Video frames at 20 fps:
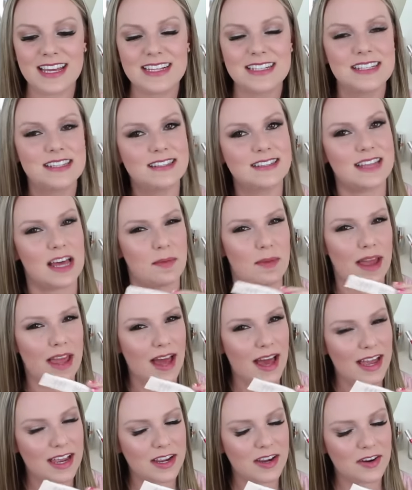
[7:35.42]
like
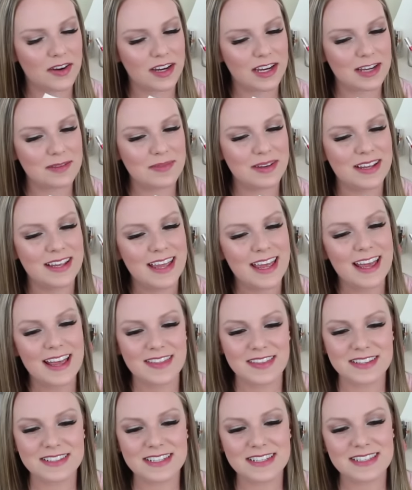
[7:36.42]
semi-eye cream,
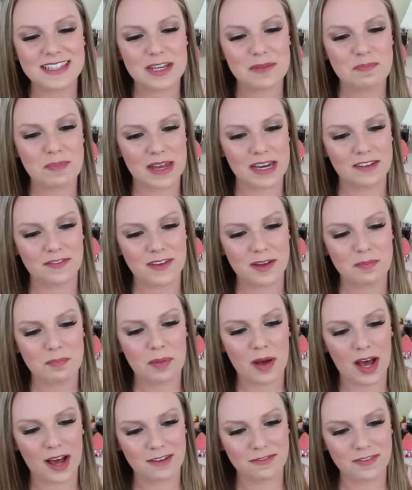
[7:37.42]
this is the
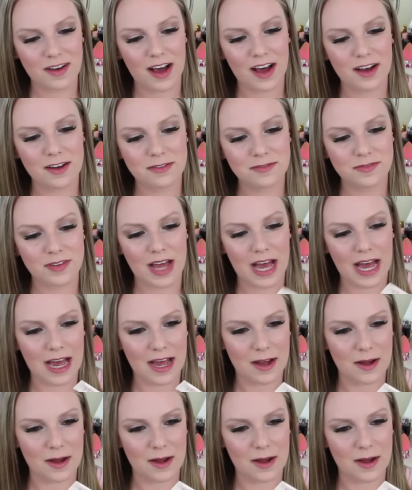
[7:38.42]
Benefit Puff Off.